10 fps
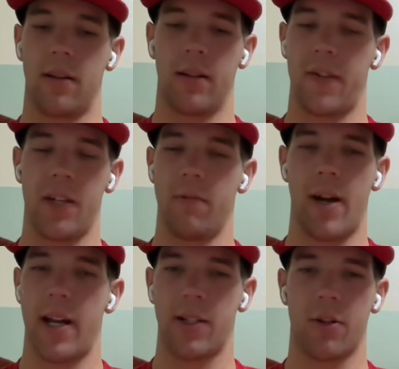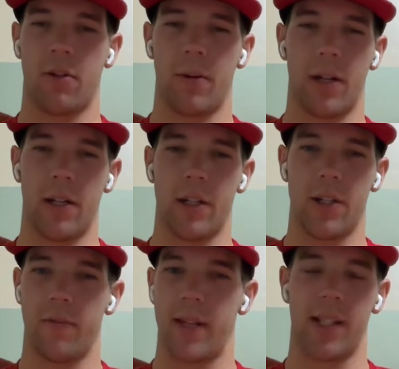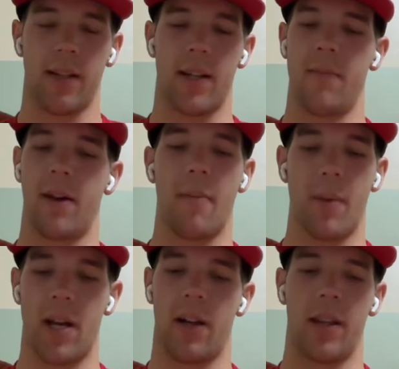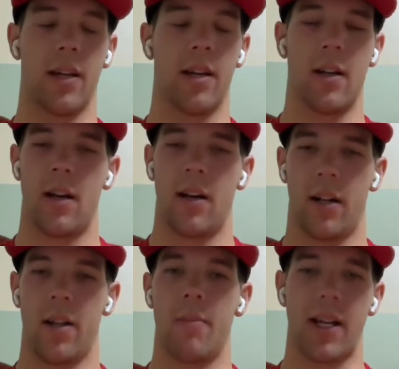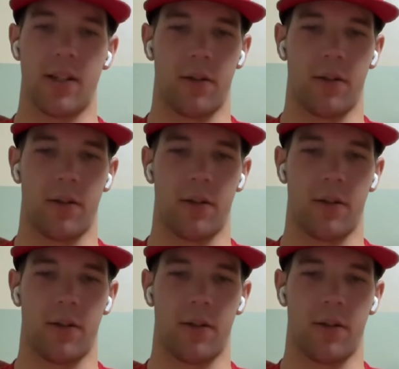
lifting weights a whole bunch recently, but I've been on the on the